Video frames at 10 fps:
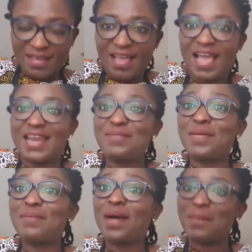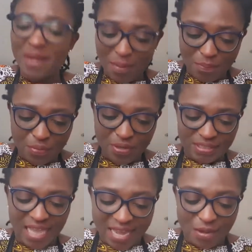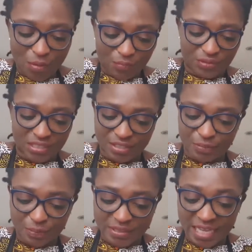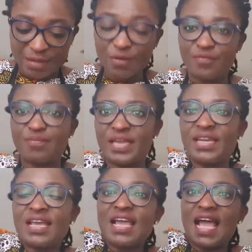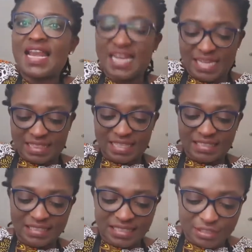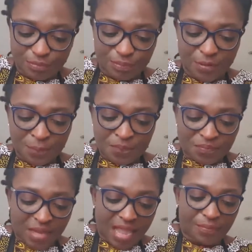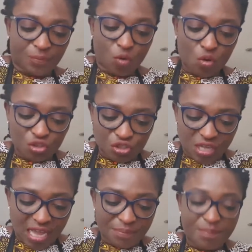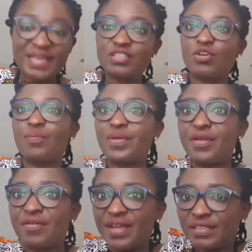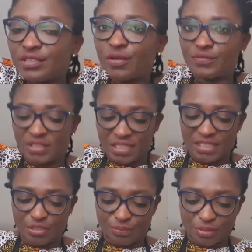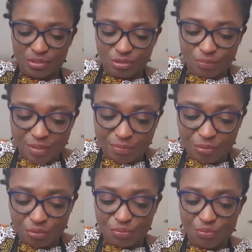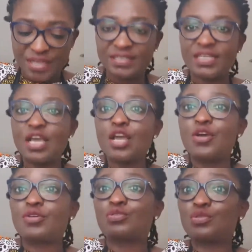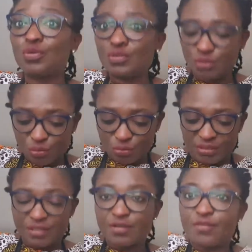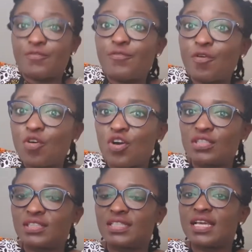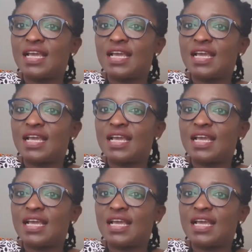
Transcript: and I'm a mama boys. I love teenage boys. I love men and anything teenage boy. I coach and mentor parents of teenage boys to be able to raise total focused,